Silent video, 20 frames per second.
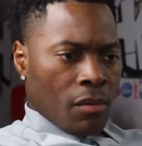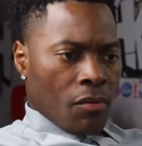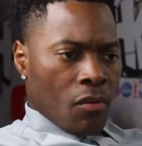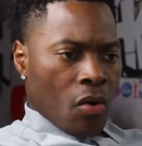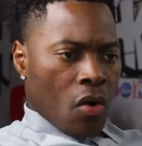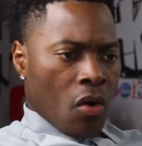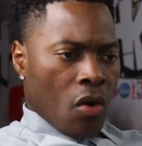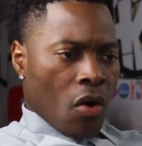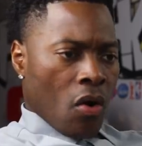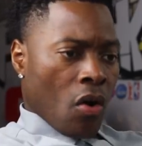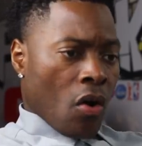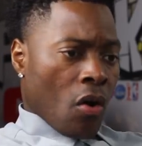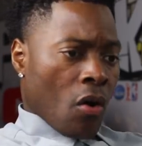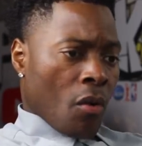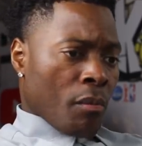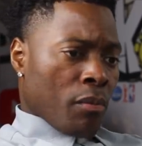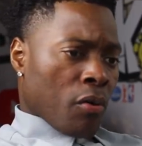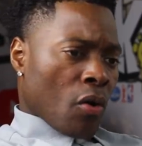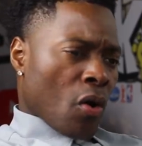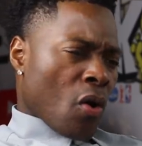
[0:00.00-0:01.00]
Come
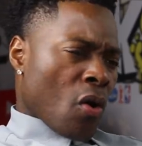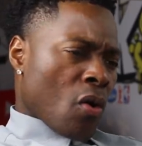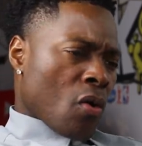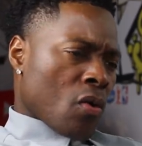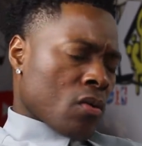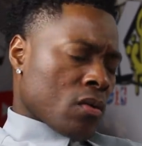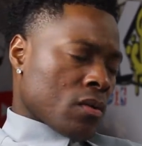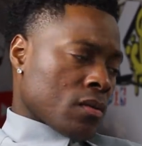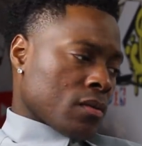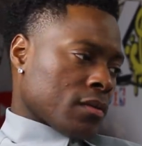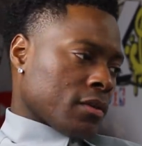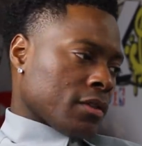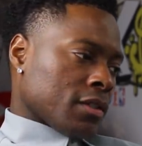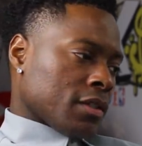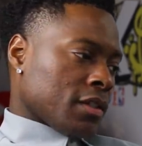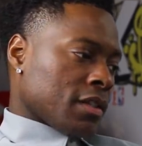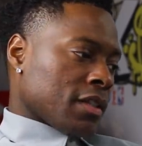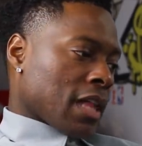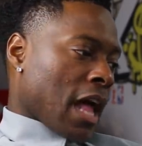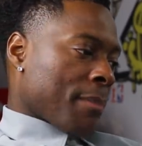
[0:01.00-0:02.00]
on, bro.
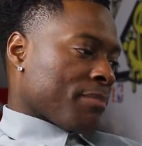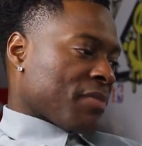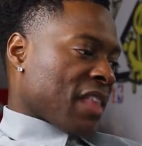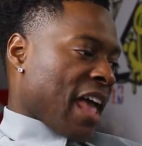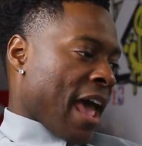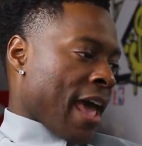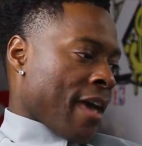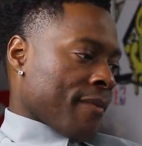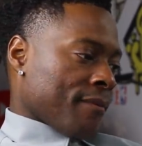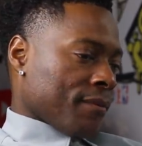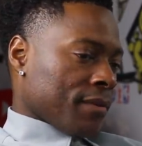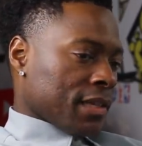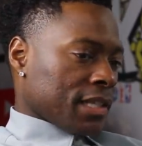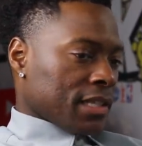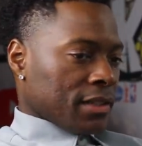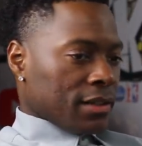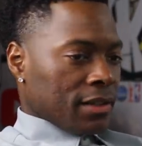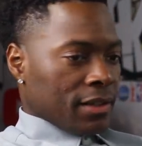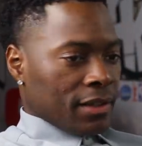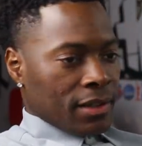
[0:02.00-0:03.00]
Stop that.
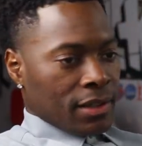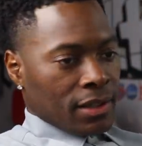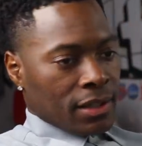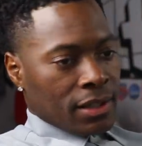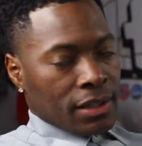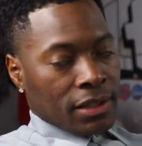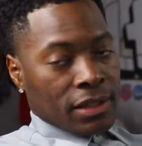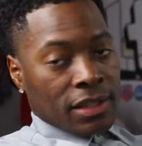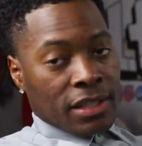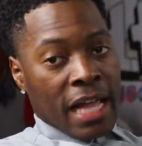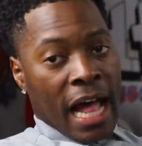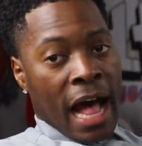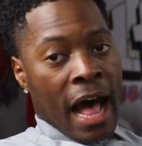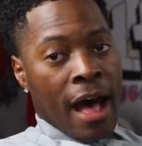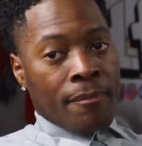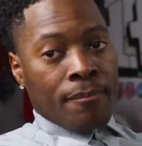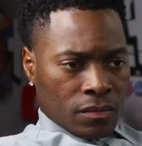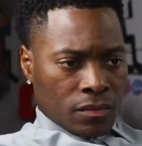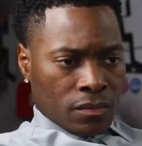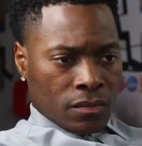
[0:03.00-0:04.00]

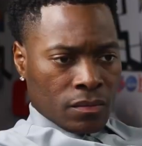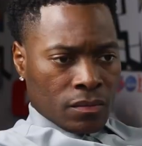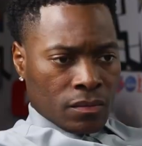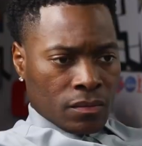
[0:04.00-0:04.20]
Stop. So tell